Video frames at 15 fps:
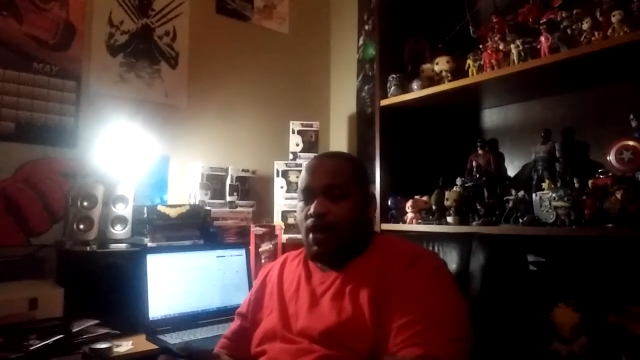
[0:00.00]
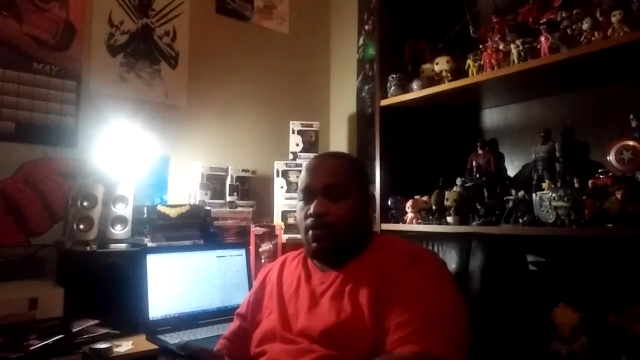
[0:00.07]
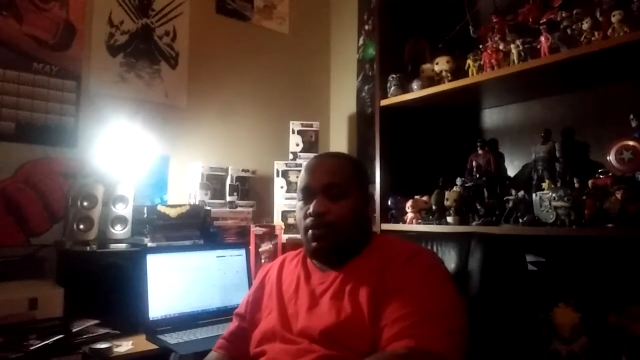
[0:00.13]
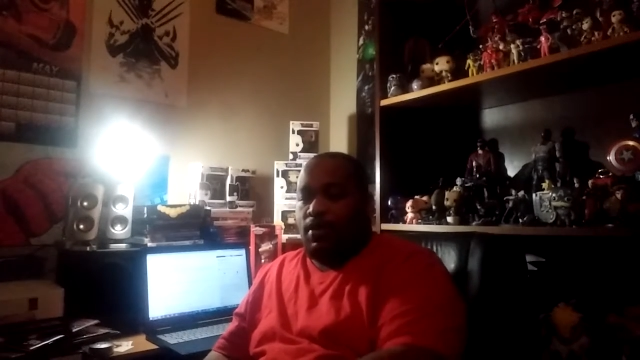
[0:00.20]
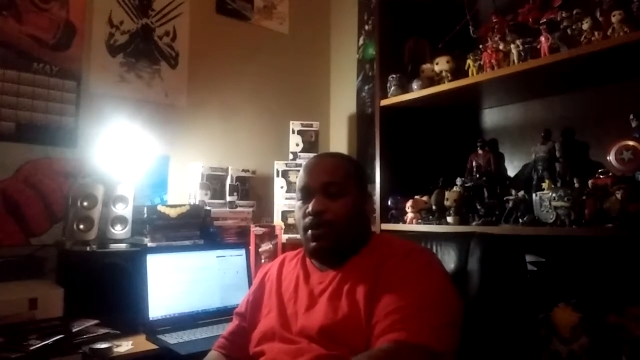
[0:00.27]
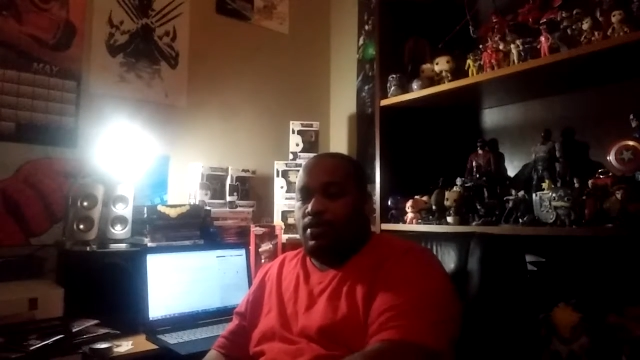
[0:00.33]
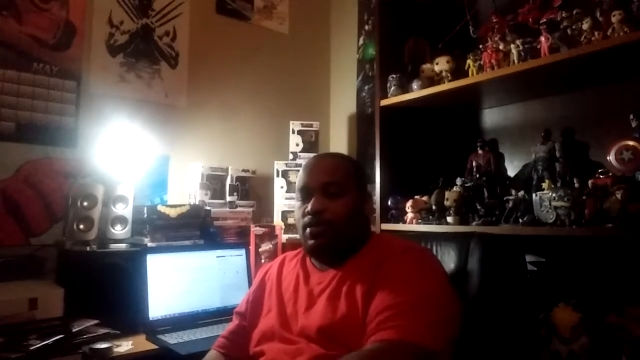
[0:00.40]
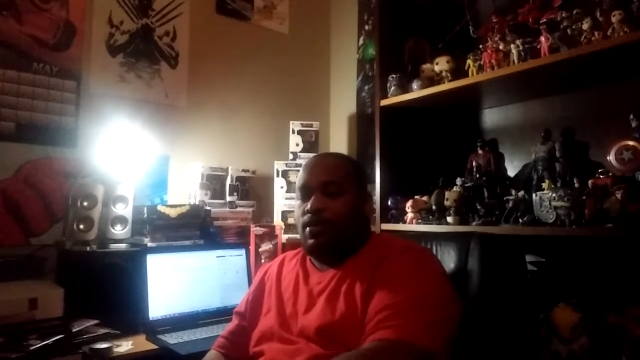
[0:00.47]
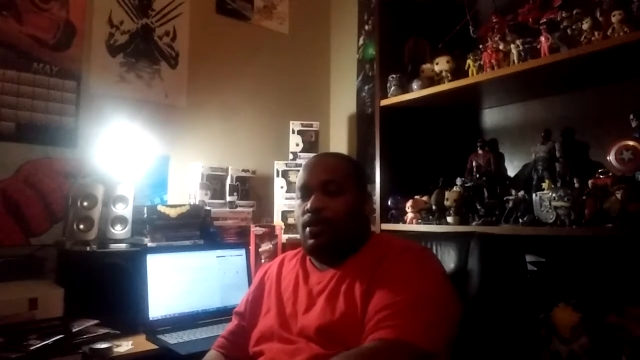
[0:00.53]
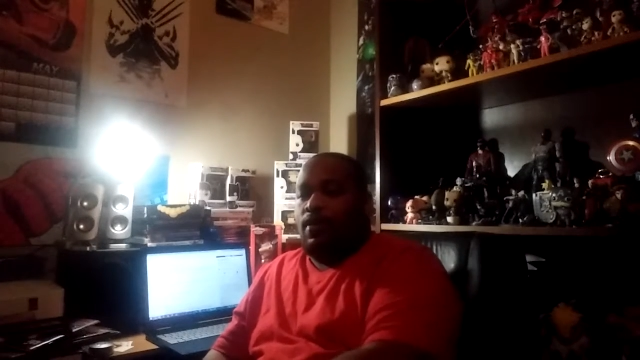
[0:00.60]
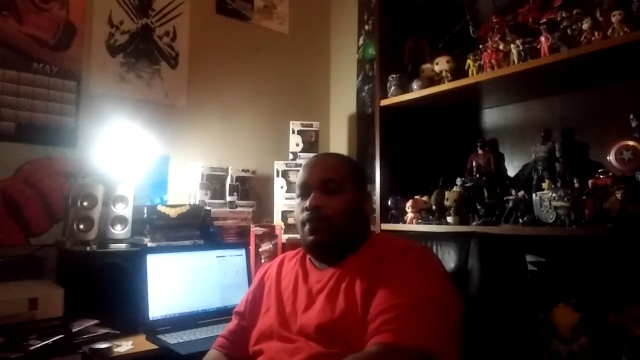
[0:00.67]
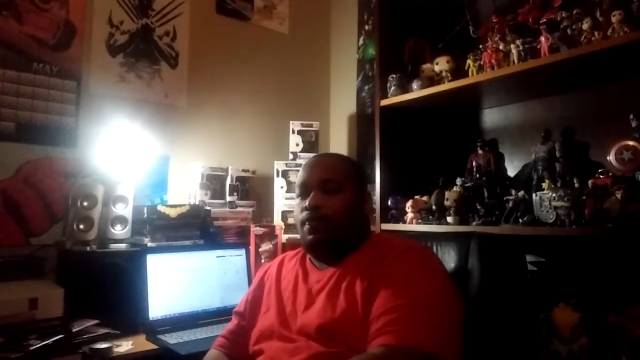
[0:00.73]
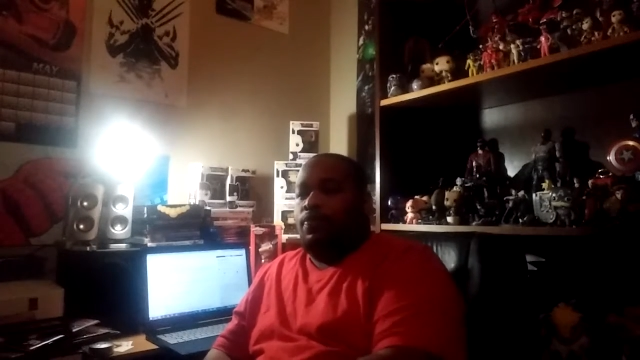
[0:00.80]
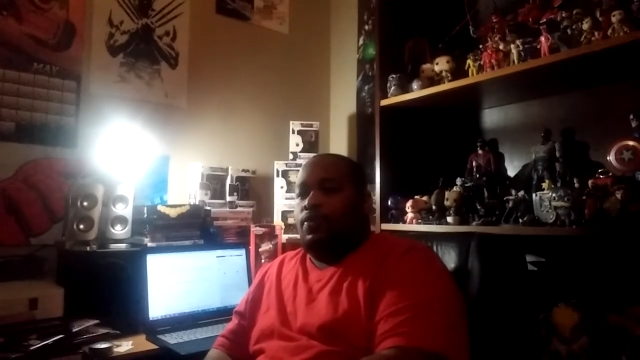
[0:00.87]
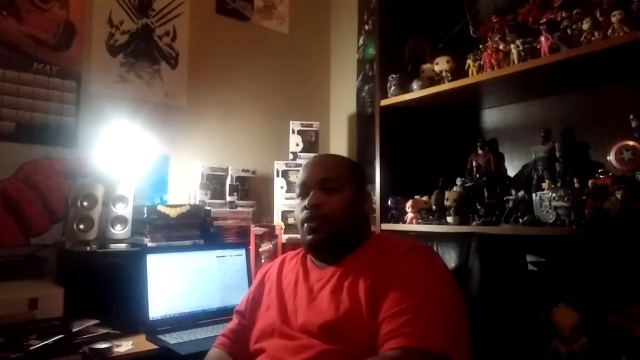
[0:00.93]
zombies,
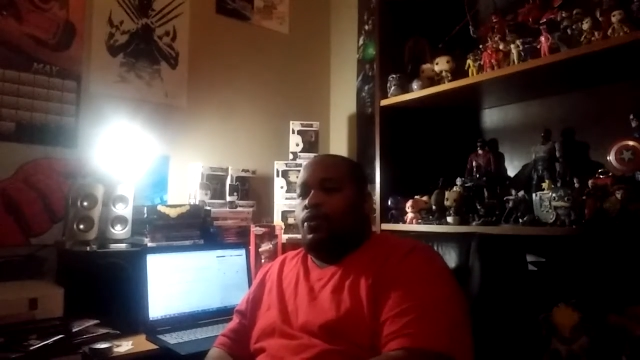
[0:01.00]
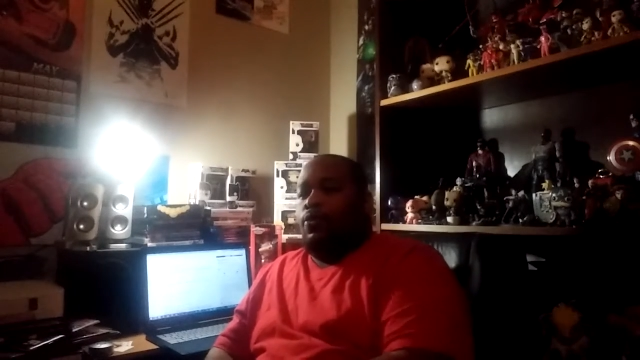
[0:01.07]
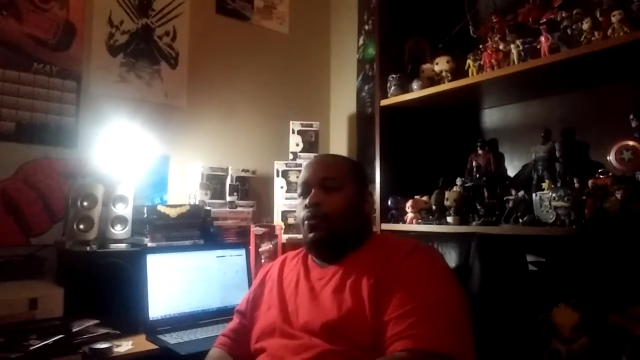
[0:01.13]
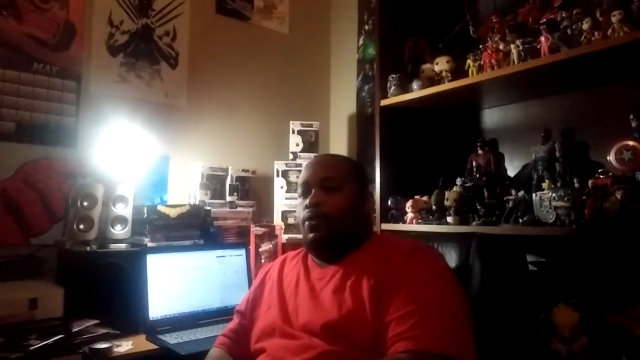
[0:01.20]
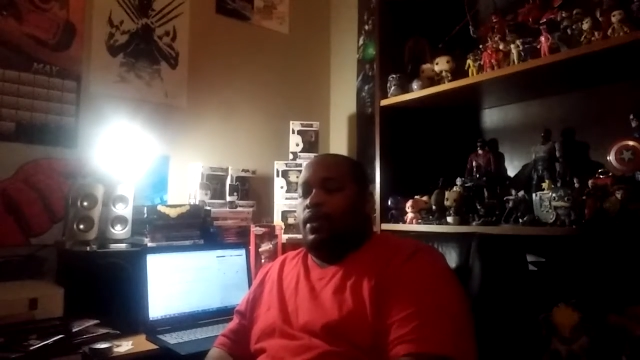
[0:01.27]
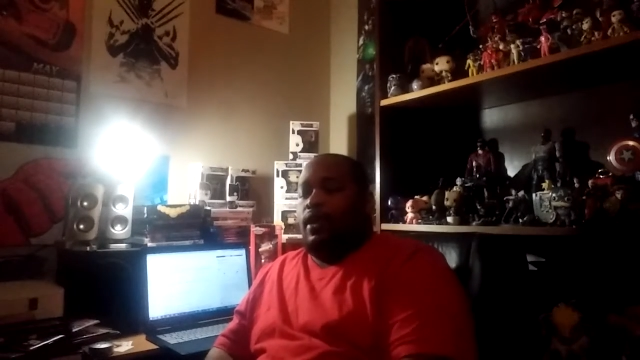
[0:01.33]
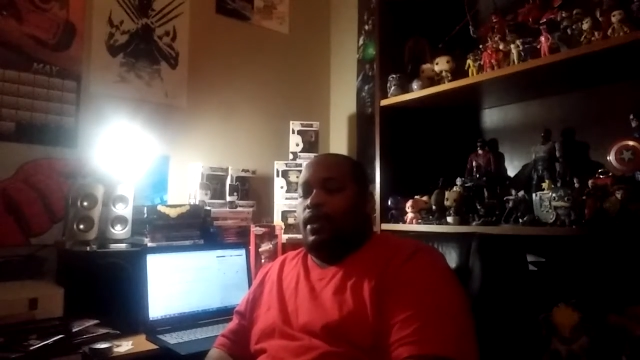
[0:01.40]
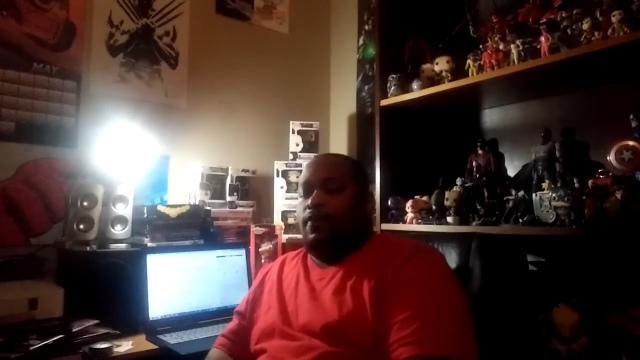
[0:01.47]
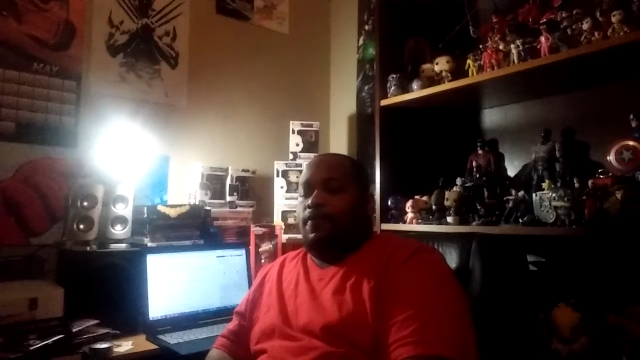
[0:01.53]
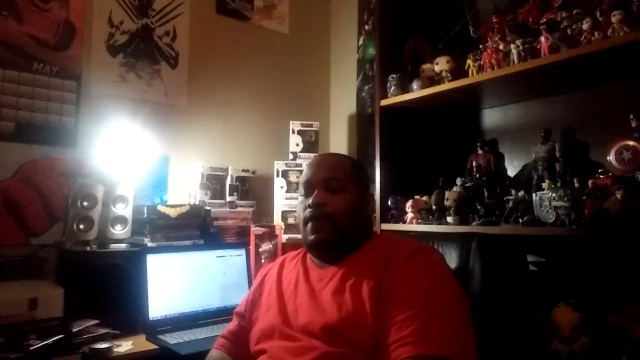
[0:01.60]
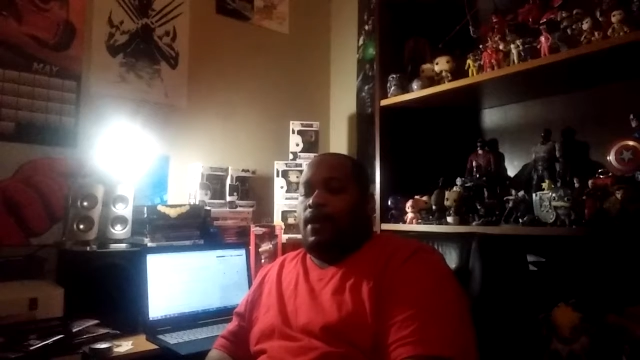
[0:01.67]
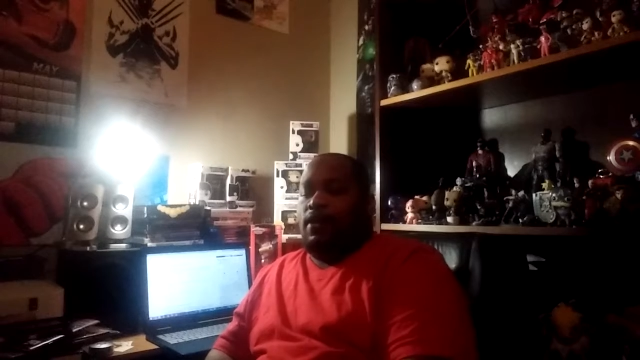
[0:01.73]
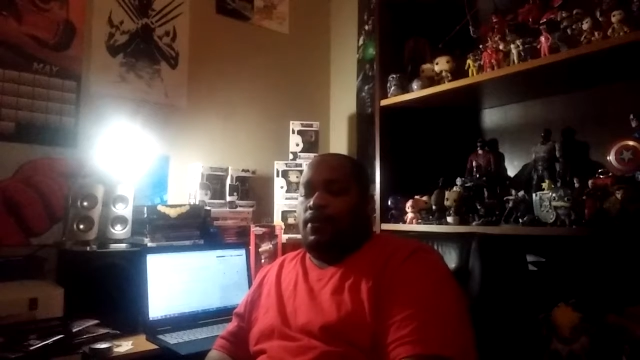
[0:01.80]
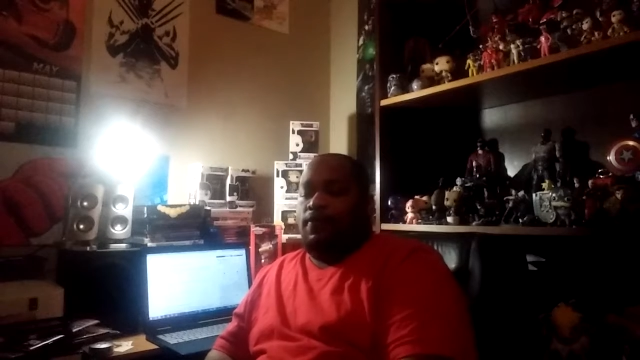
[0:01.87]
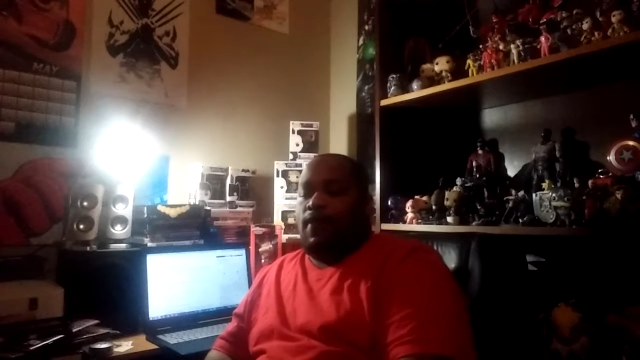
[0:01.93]
when they finally